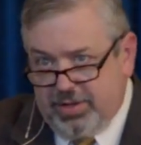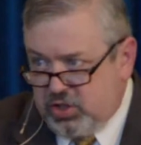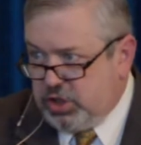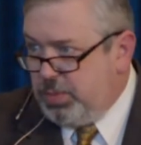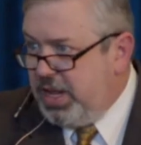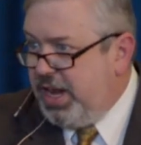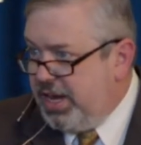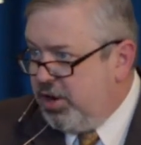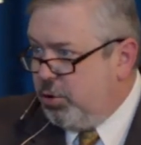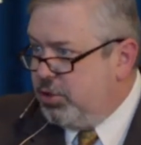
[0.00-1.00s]

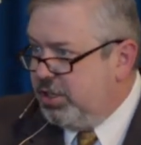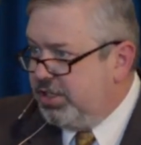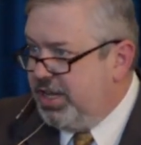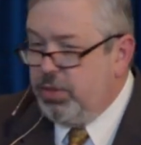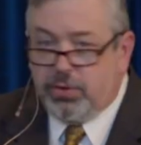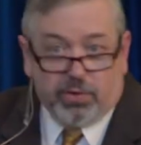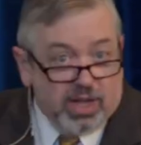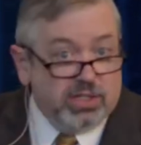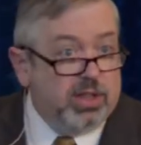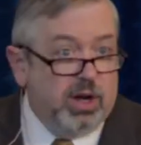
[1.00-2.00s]
speed and urgency and
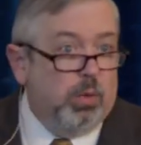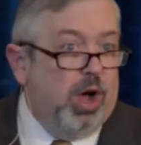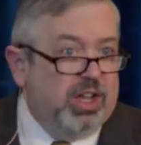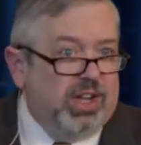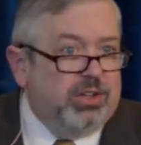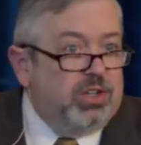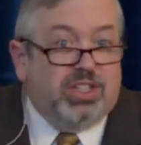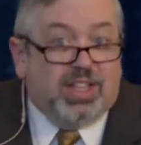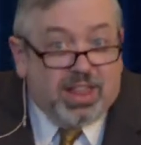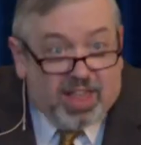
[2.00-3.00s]
thrust that it was. I'll
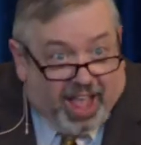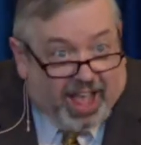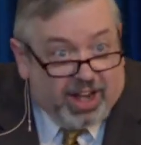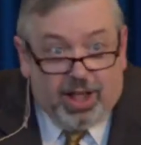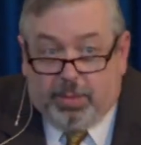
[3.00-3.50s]
just say that.